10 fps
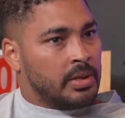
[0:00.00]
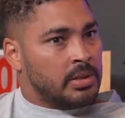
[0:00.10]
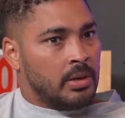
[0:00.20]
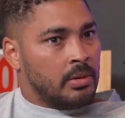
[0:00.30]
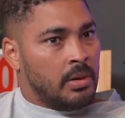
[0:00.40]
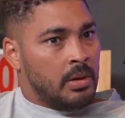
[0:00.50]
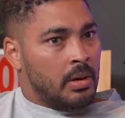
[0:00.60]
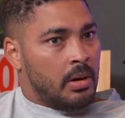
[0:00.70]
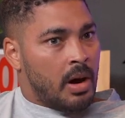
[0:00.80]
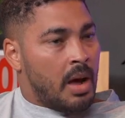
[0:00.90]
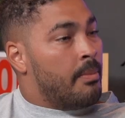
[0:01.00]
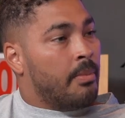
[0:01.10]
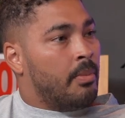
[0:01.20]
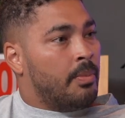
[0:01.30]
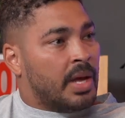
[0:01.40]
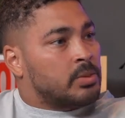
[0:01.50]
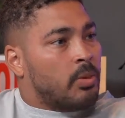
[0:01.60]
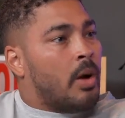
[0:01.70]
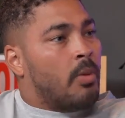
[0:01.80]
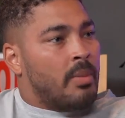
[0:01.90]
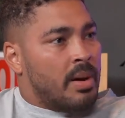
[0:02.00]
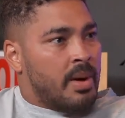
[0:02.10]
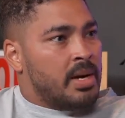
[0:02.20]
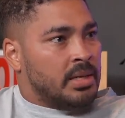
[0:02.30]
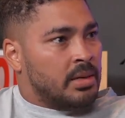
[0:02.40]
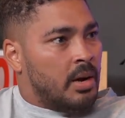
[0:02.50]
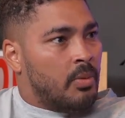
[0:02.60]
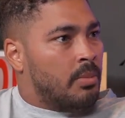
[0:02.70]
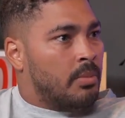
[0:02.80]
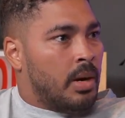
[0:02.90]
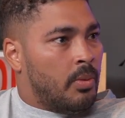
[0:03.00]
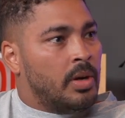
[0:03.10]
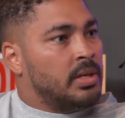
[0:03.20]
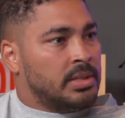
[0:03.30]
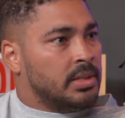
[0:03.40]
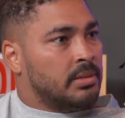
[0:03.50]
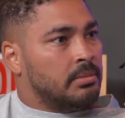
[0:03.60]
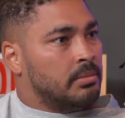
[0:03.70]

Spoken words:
So that's where I want my money. I want it to.